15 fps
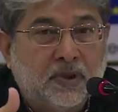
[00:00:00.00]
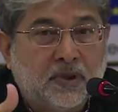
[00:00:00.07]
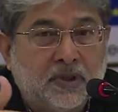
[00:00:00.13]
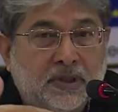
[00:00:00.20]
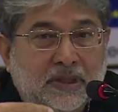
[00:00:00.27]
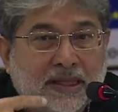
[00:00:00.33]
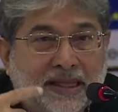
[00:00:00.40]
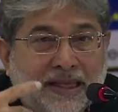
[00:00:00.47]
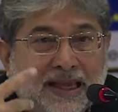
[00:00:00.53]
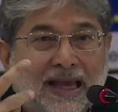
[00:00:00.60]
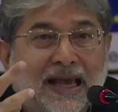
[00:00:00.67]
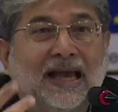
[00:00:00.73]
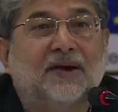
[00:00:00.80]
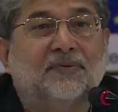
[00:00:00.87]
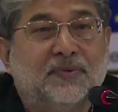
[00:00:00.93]
they
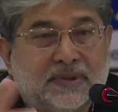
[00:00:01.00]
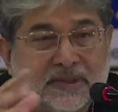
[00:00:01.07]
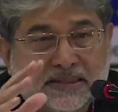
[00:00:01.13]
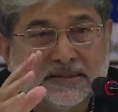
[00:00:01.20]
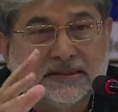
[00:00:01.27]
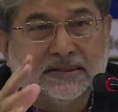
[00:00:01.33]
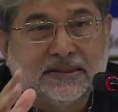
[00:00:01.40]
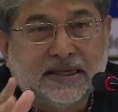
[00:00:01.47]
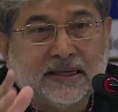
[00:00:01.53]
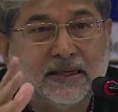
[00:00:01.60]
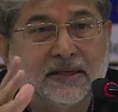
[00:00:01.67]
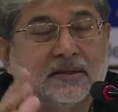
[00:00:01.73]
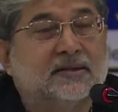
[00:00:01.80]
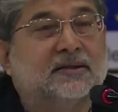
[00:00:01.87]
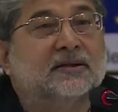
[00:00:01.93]
have, this is the
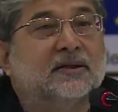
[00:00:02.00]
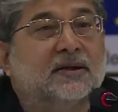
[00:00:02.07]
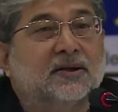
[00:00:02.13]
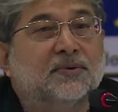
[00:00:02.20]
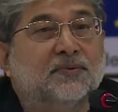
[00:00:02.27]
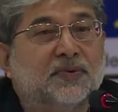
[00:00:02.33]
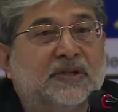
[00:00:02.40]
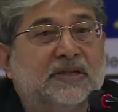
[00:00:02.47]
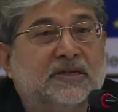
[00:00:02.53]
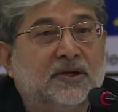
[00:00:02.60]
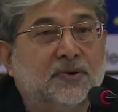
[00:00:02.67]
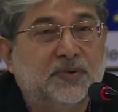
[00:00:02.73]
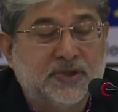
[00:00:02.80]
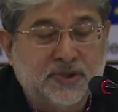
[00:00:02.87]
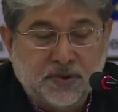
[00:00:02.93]
second
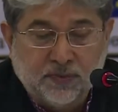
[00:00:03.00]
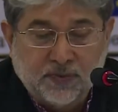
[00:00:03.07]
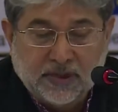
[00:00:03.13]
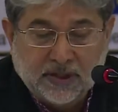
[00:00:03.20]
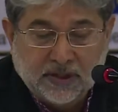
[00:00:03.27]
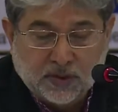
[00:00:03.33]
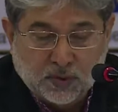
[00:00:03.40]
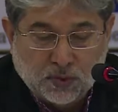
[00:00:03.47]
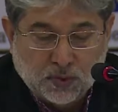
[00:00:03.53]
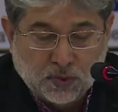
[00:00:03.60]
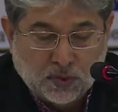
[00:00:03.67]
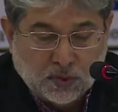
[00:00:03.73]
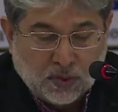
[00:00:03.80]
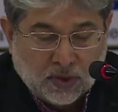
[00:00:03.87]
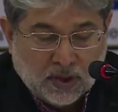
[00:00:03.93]
feature which we need
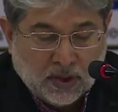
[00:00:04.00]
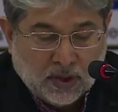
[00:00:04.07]
to